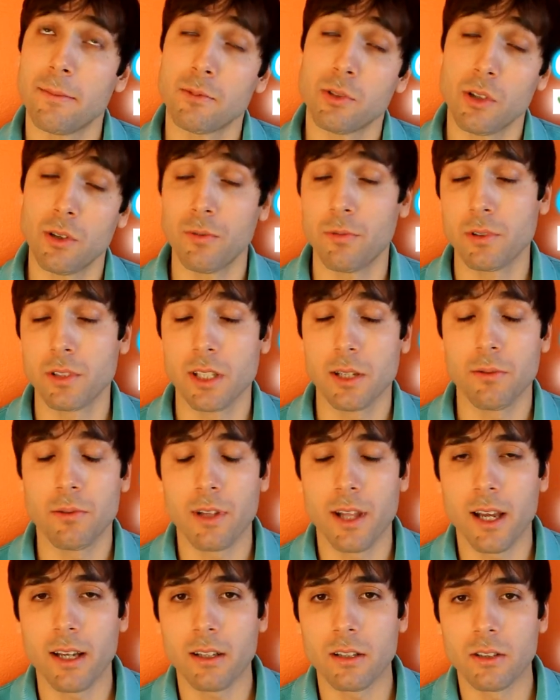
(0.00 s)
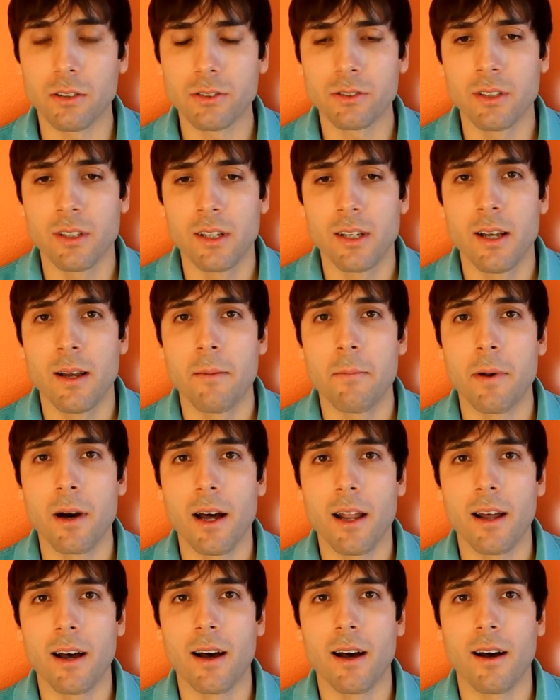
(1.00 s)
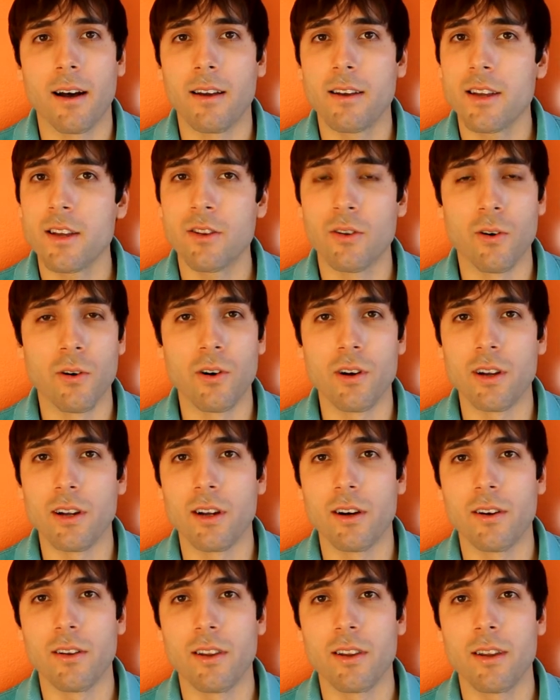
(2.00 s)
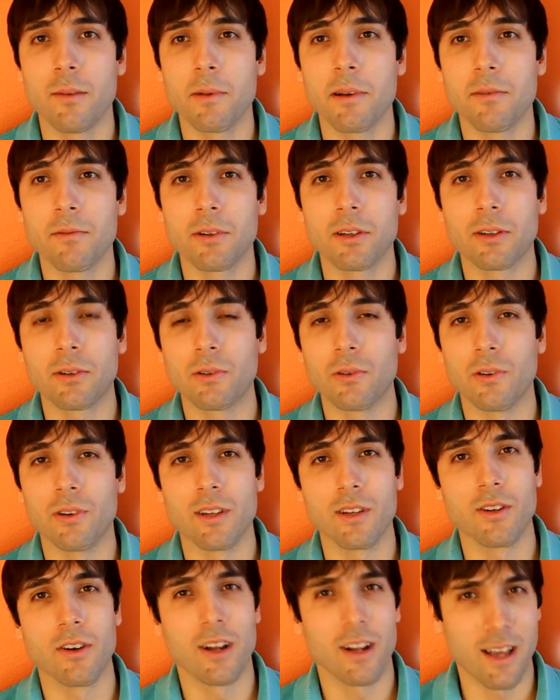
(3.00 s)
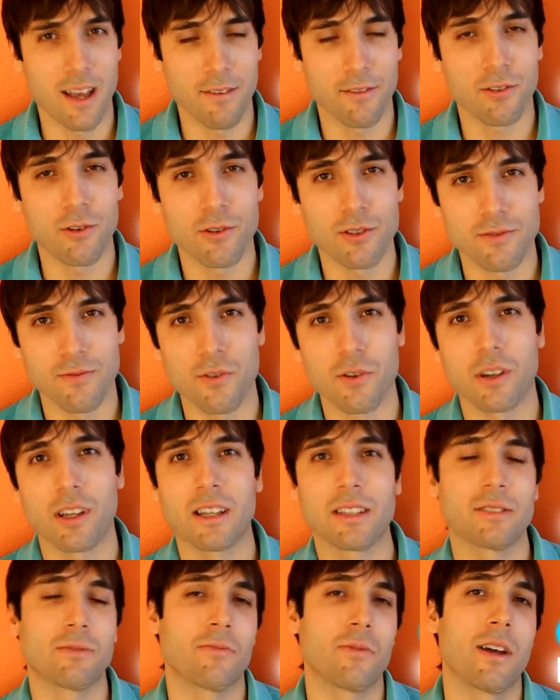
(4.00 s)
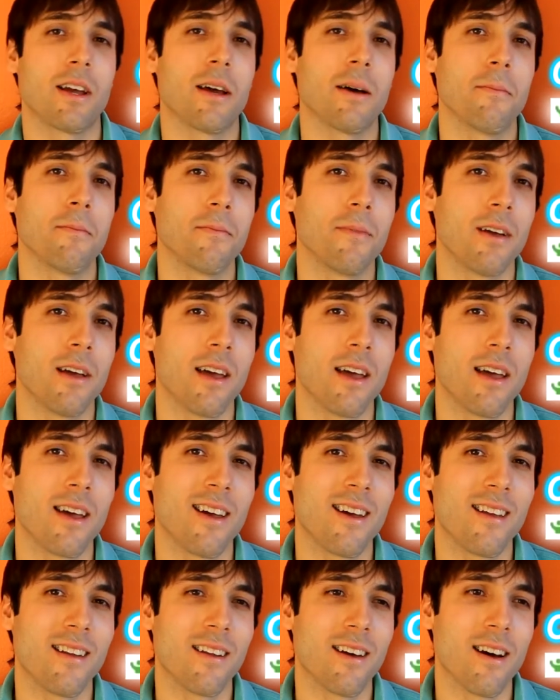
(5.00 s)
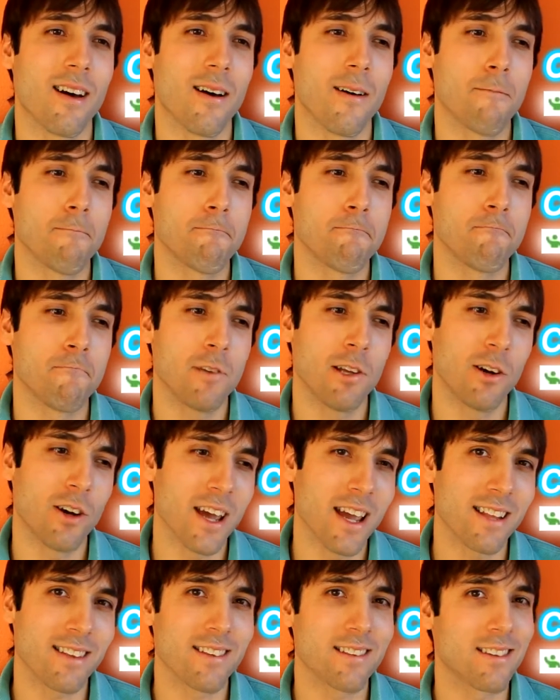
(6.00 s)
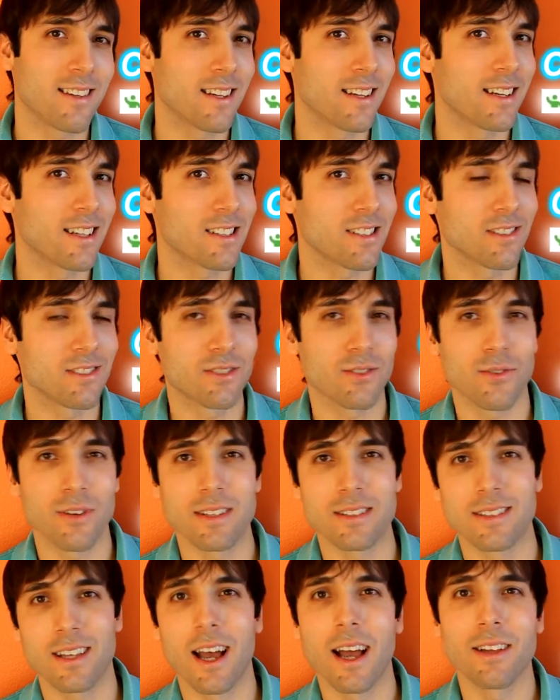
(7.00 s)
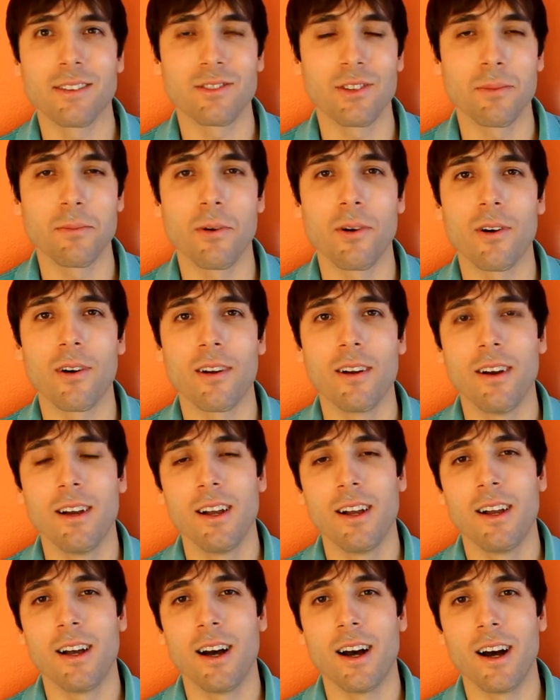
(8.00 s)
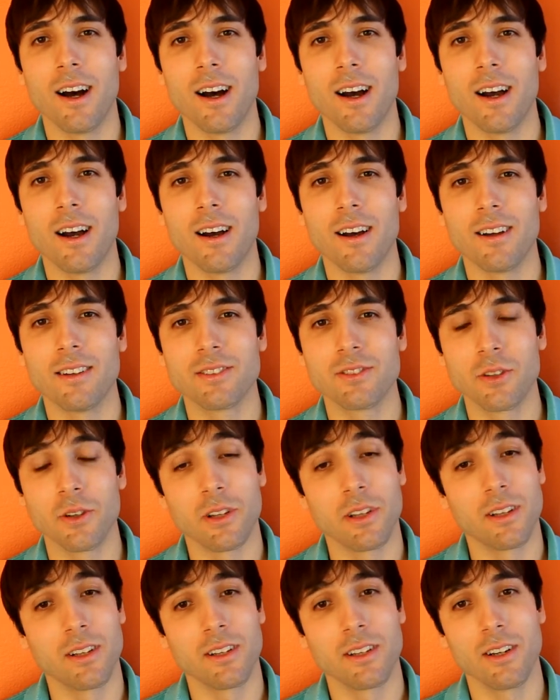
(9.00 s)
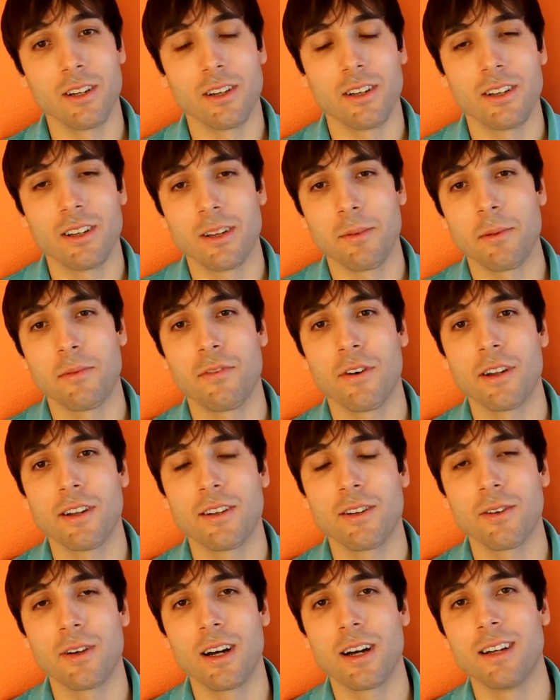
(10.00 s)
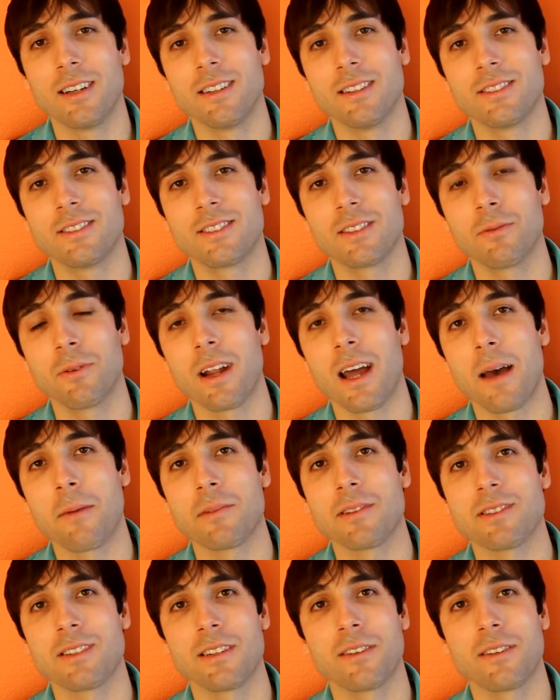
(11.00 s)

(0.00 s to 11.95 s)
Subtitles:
So we'll see where that goes. But either or, it'd be really cool, and have, of course, 4 gigs of RAM and 8 to 10 inches screen size, no more. So it'd be fun to see what happens.